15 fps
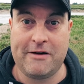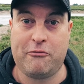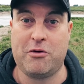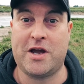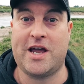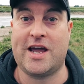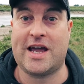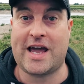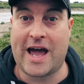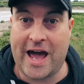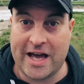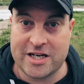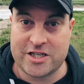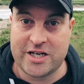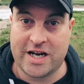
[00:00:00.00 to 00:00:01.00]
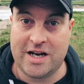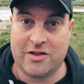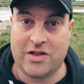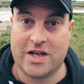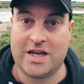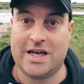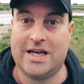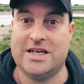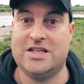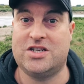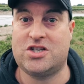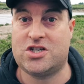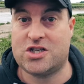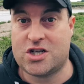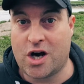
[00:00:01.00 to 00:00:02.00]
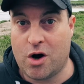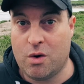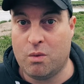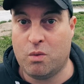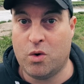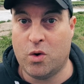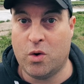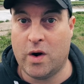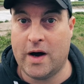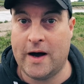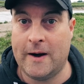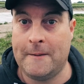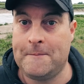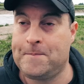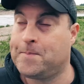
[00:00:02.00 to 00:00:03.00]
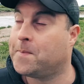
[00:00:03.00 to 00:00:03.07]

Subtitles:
if we can catch anything in salt water.